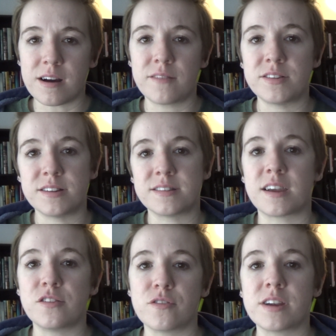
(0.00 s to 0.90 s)
I'll have to
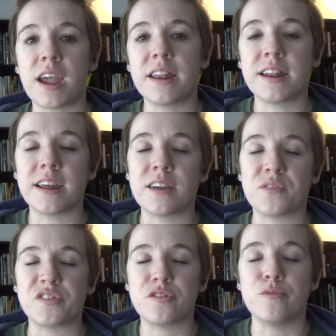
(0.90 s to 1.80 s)
decide during editing.
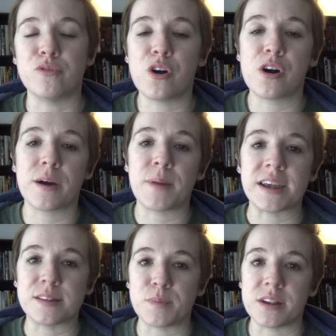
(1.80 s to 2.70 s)
If it's too long, I
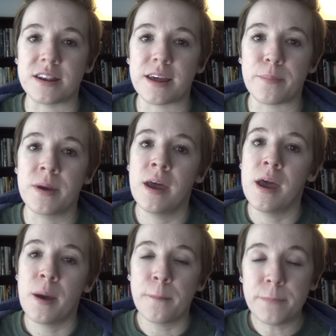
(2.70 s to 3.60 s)
might split it up.
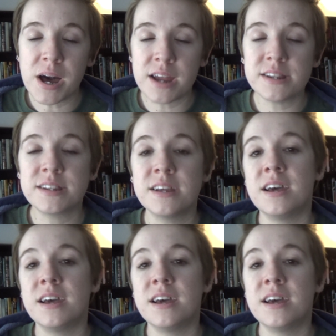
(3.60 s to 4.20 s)
But